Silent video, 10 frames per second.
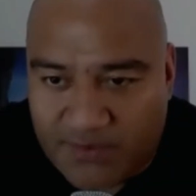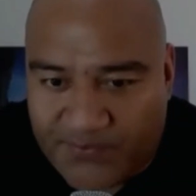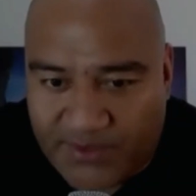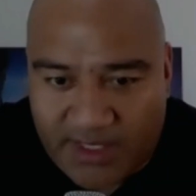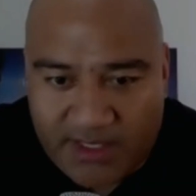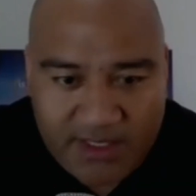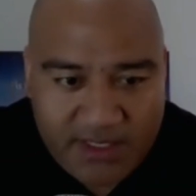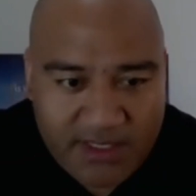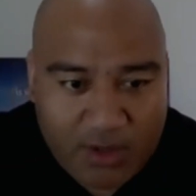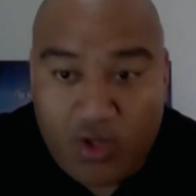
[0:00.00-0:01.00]
of
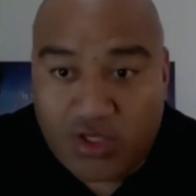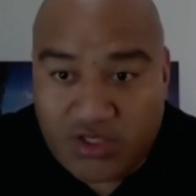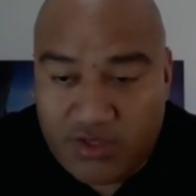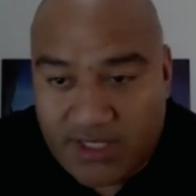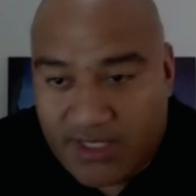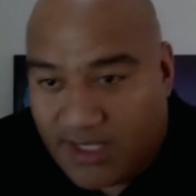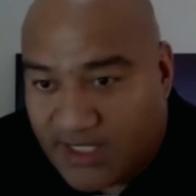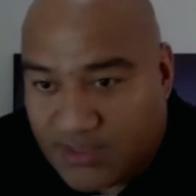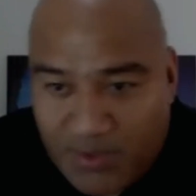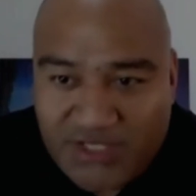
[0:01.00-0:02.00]

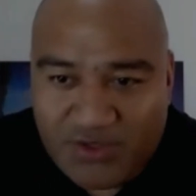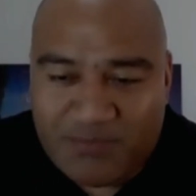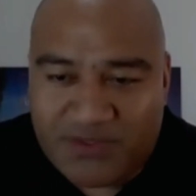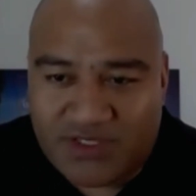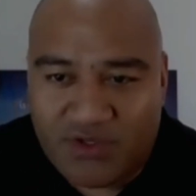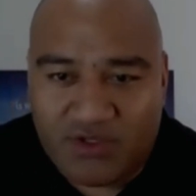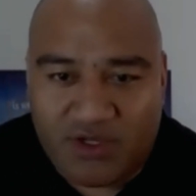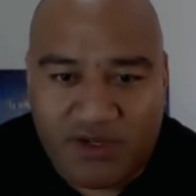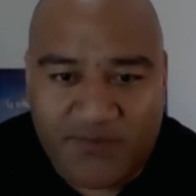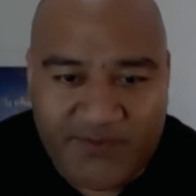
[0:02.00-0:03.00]
a special episode
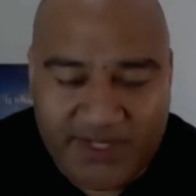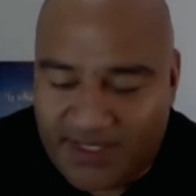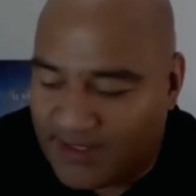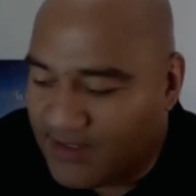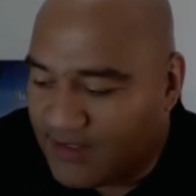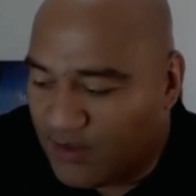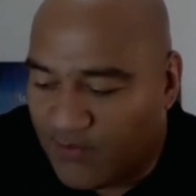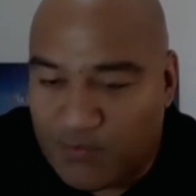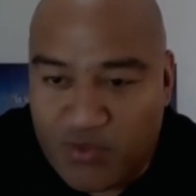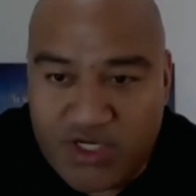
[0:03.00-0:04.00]

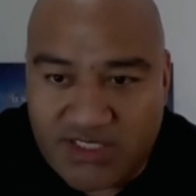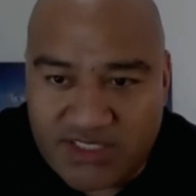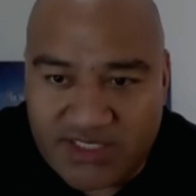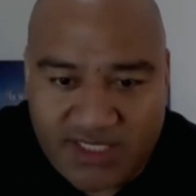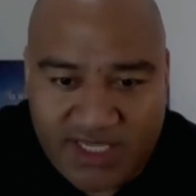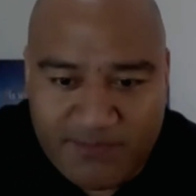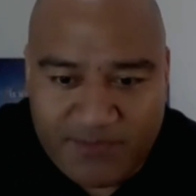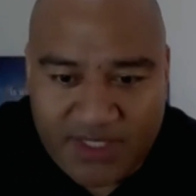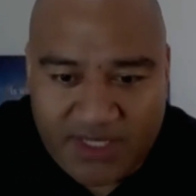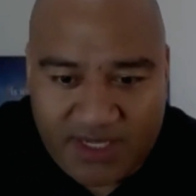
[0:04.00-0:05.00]
of More Than Just a
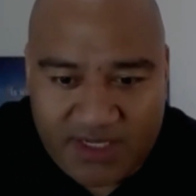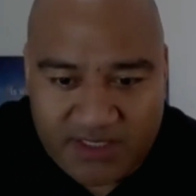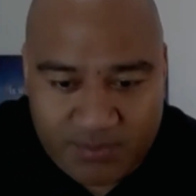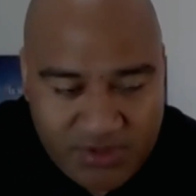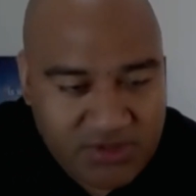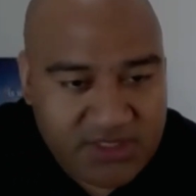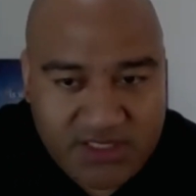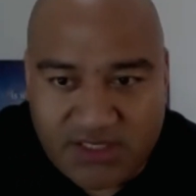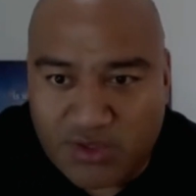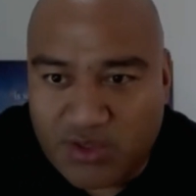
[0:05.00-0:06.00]
Game, special
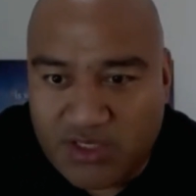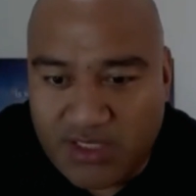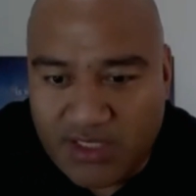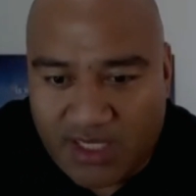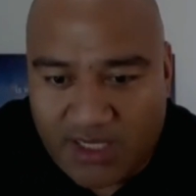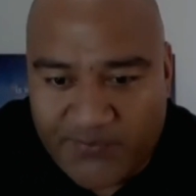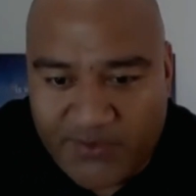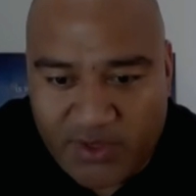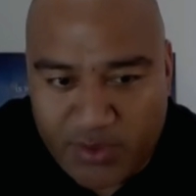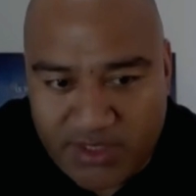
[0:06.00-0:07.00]
edition.
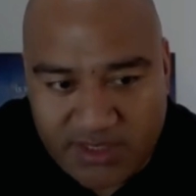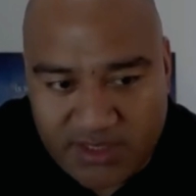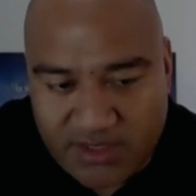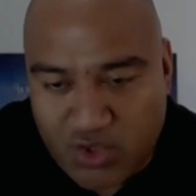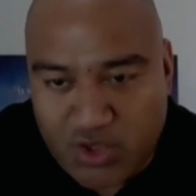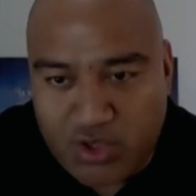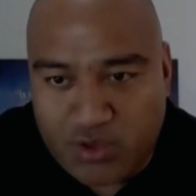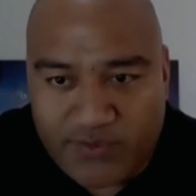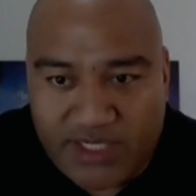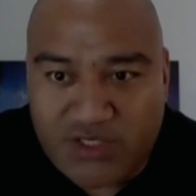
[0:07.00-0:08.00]
Following the journey
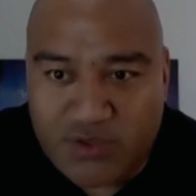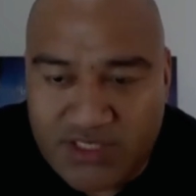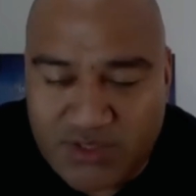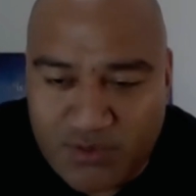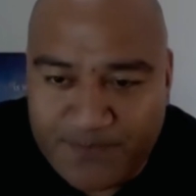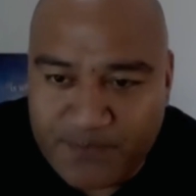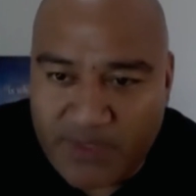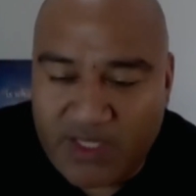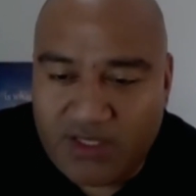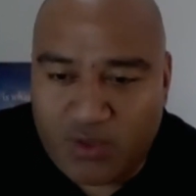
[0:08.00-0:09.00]
of Katu Little,
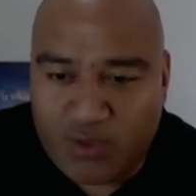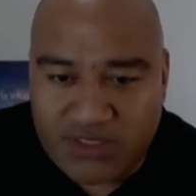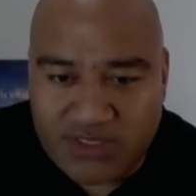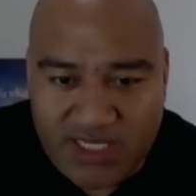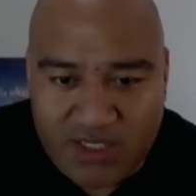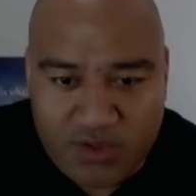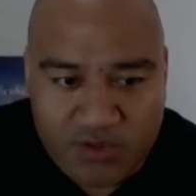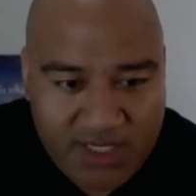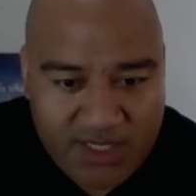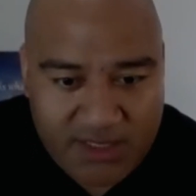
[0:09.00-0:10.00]
who is
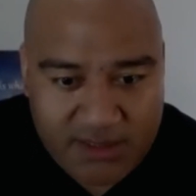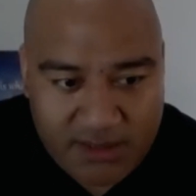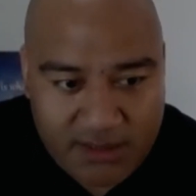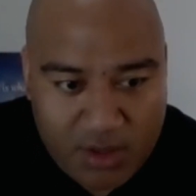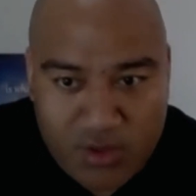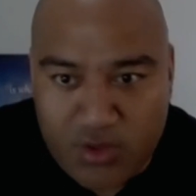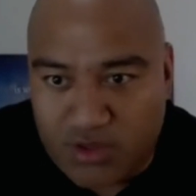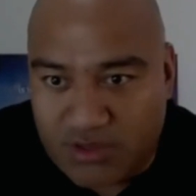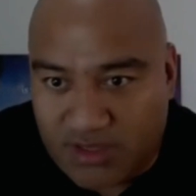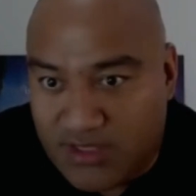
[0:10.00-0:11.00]
now
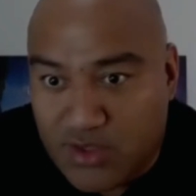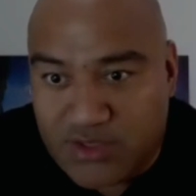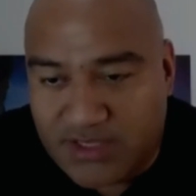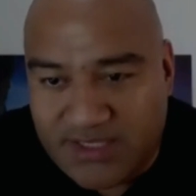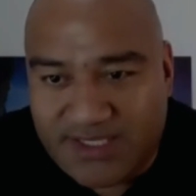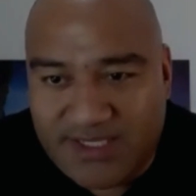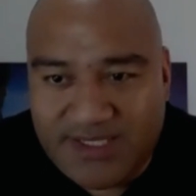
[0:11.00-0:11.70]
in New Zealand,